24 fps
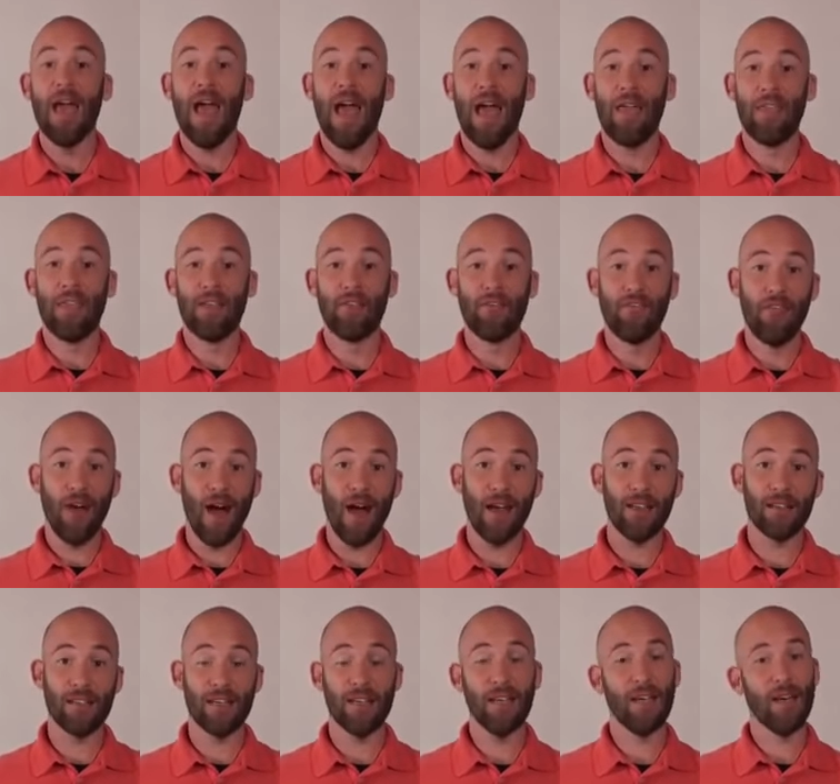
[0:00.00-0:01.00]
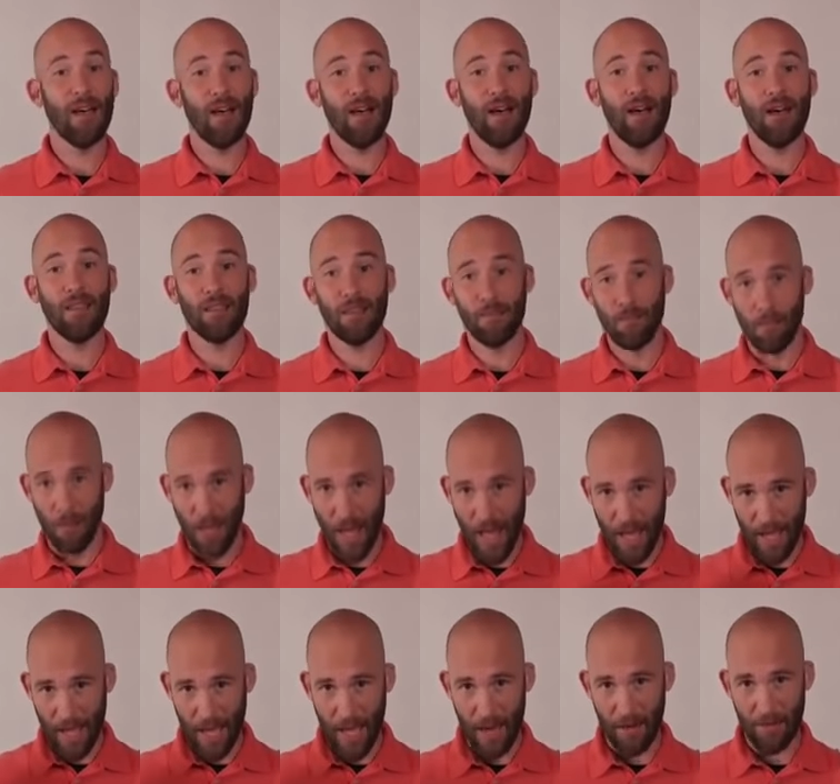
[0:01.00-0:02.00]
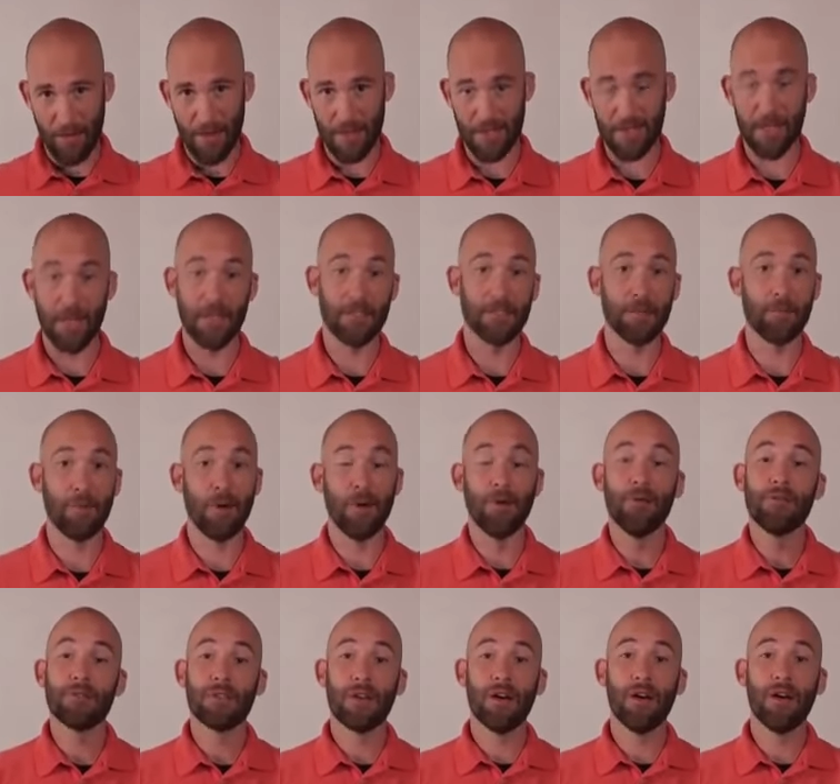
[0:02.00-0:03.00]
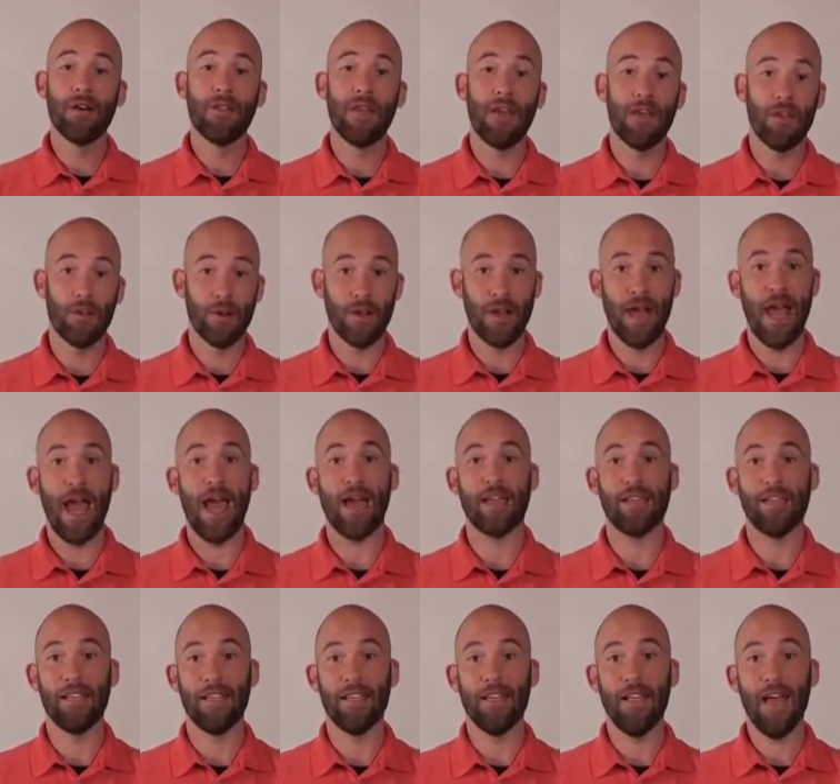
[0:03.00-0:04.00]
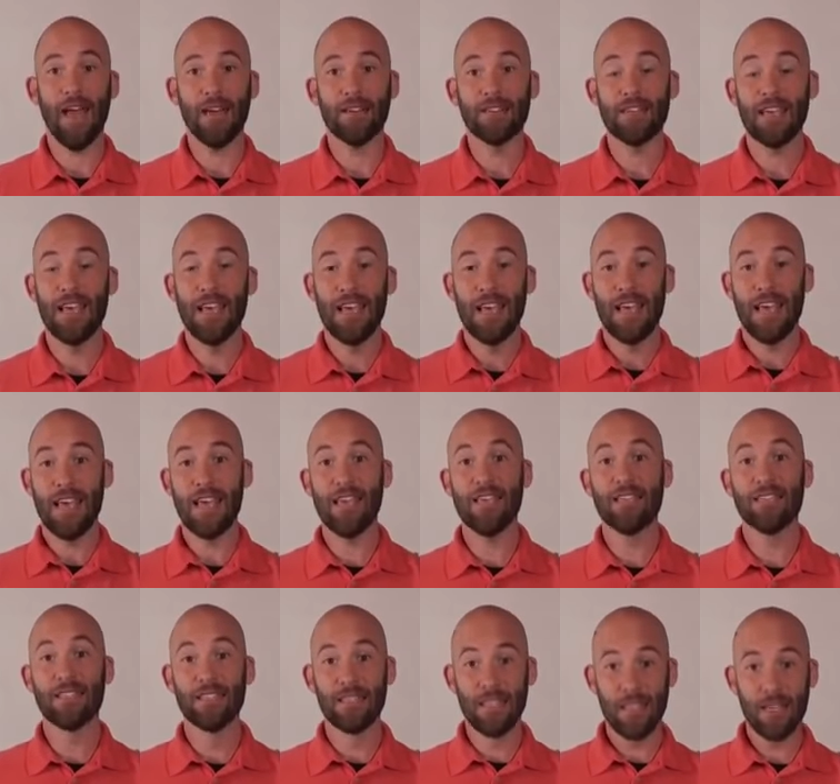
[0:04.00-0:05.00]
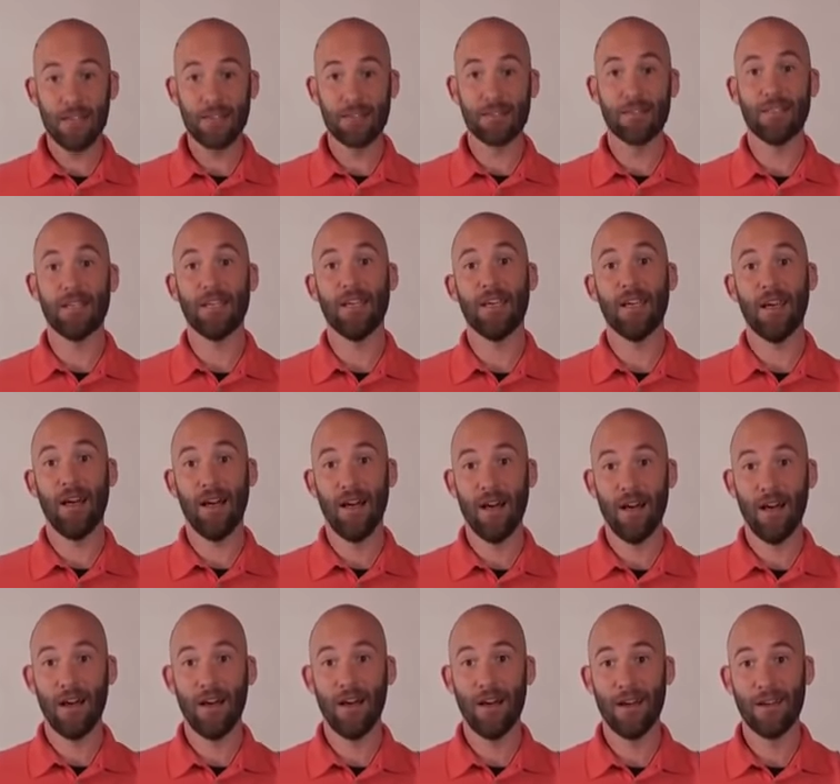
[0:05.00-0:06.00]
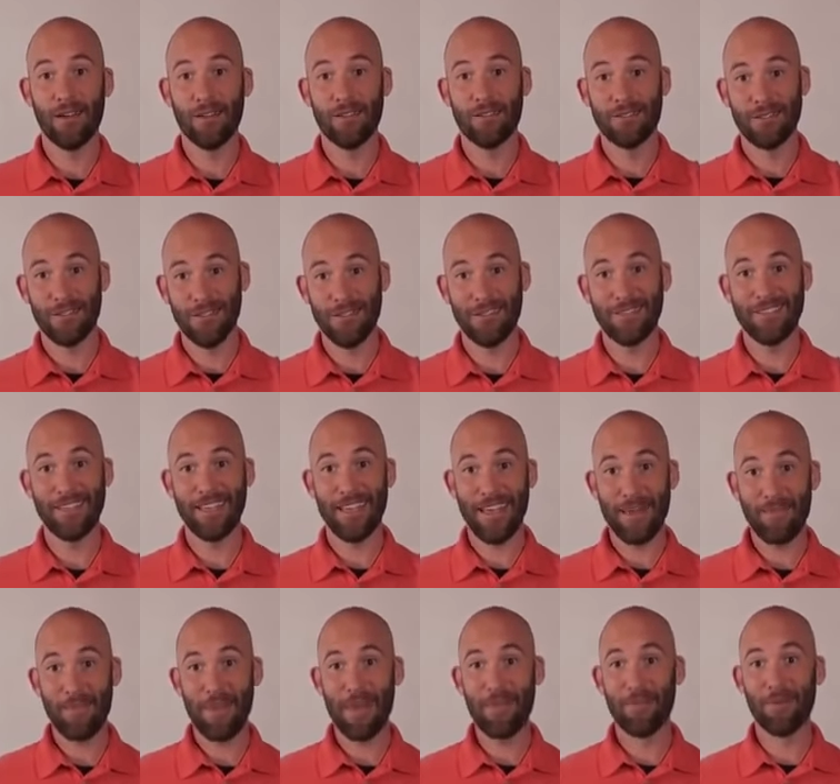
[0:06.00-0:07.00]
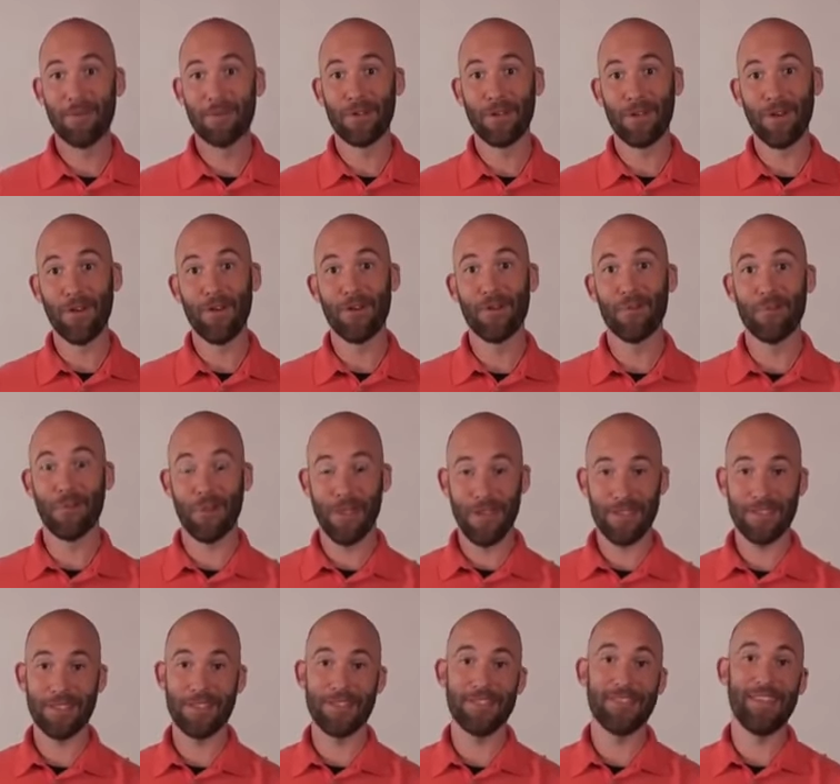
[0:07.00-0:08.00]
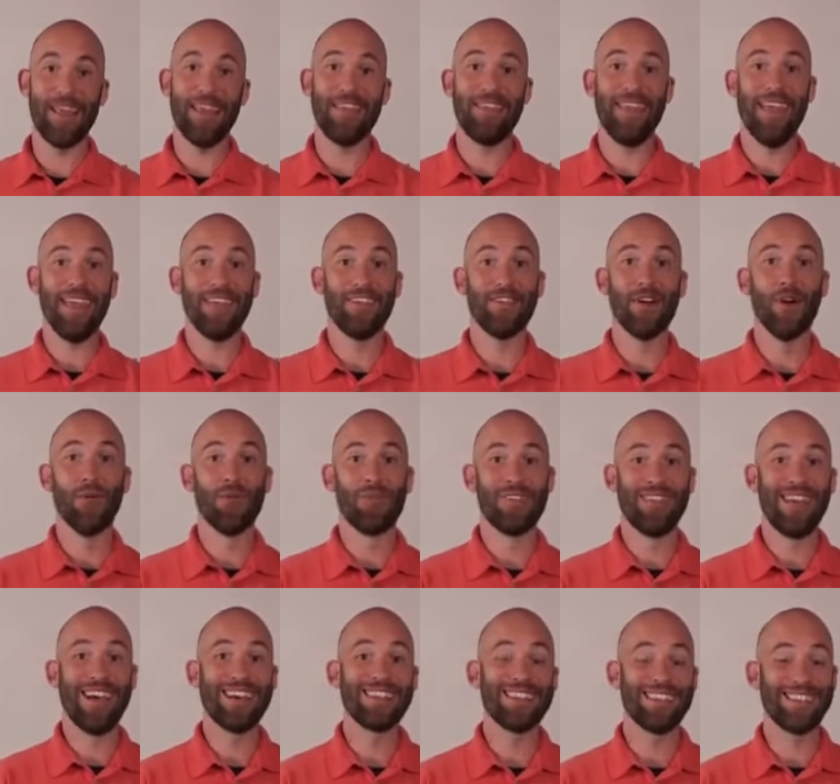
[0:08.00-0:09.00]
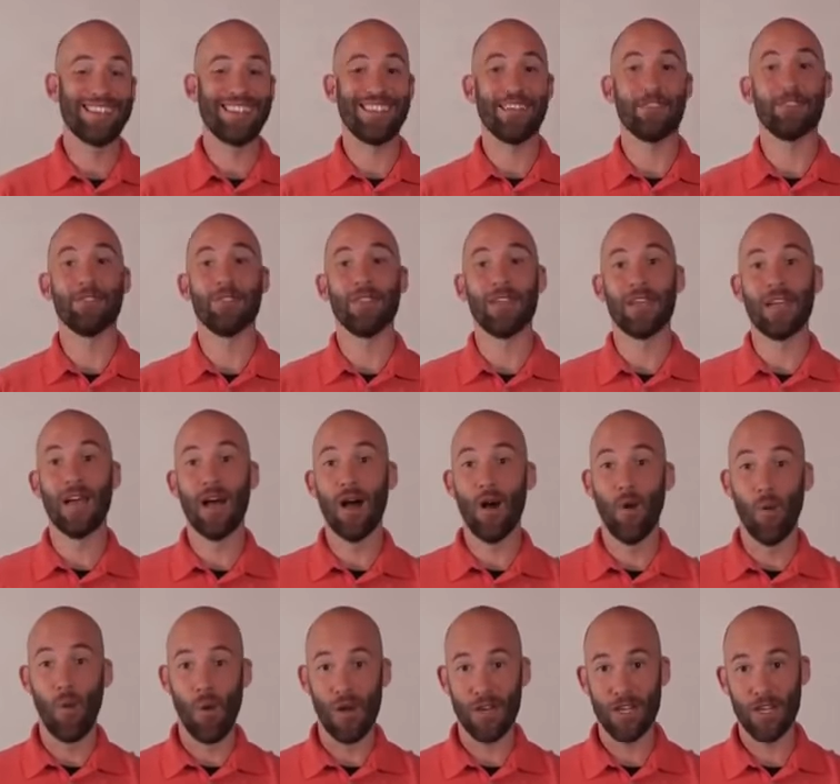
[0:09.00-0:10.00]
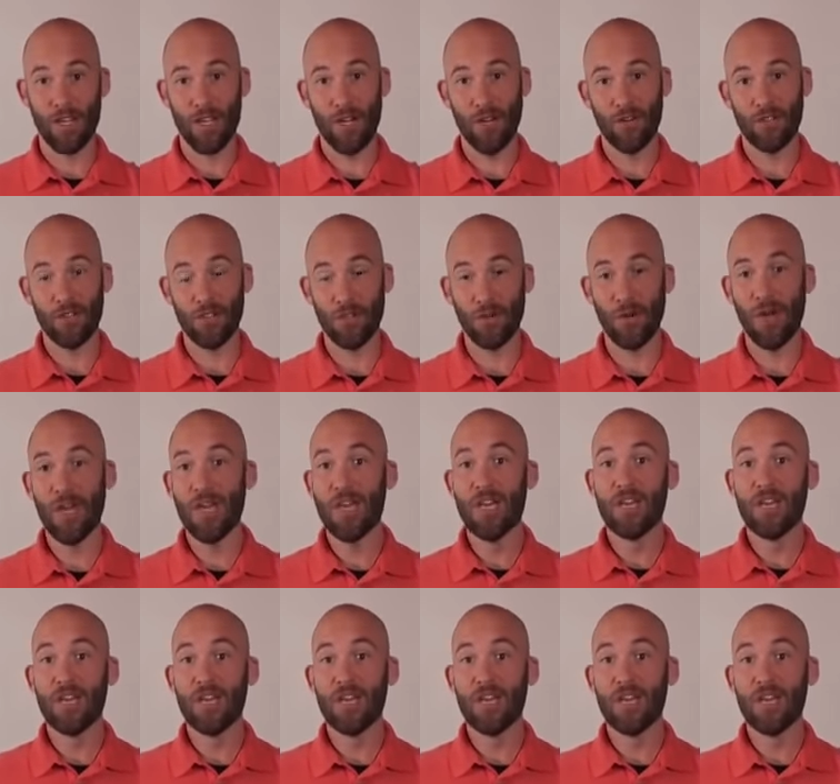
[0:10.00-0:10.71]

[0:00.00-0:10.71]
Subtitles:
And then finally, the black hat reason, I suppose, that you could hack DNS is literally to get people to go to places that they don't necessarily want to go to.